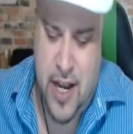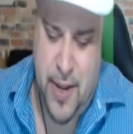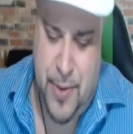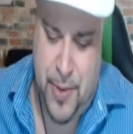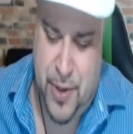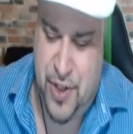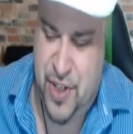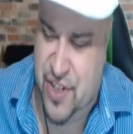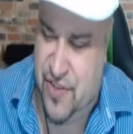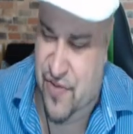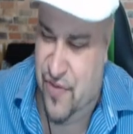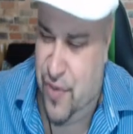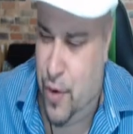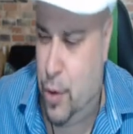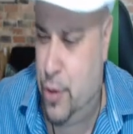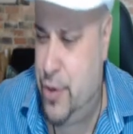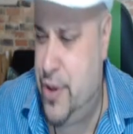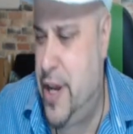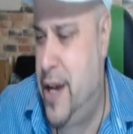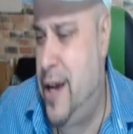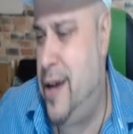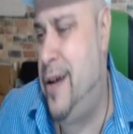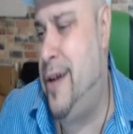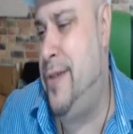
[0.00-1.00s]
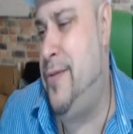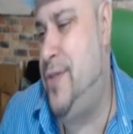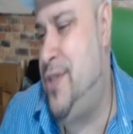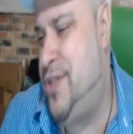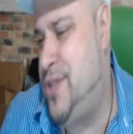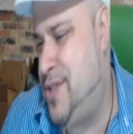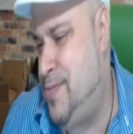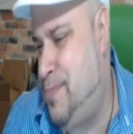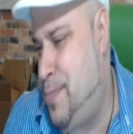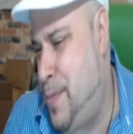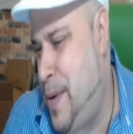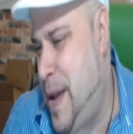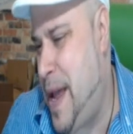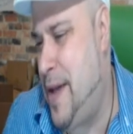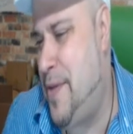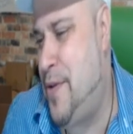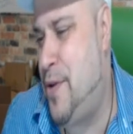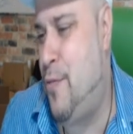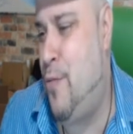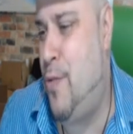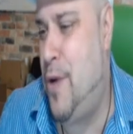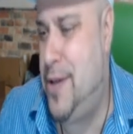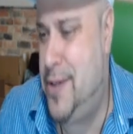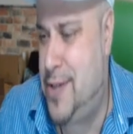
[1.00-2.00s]
they're just folding and just paying
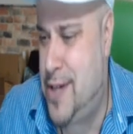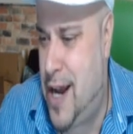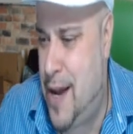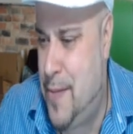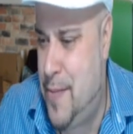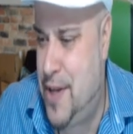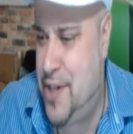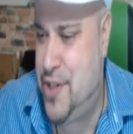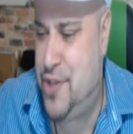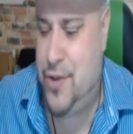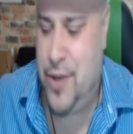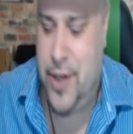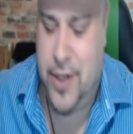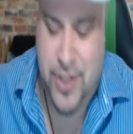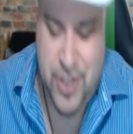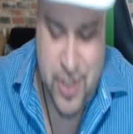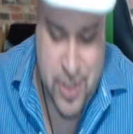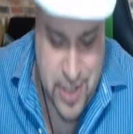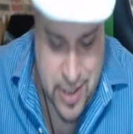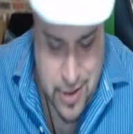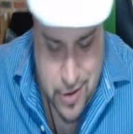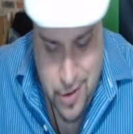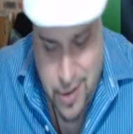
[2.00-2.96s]
their one-time entry and just like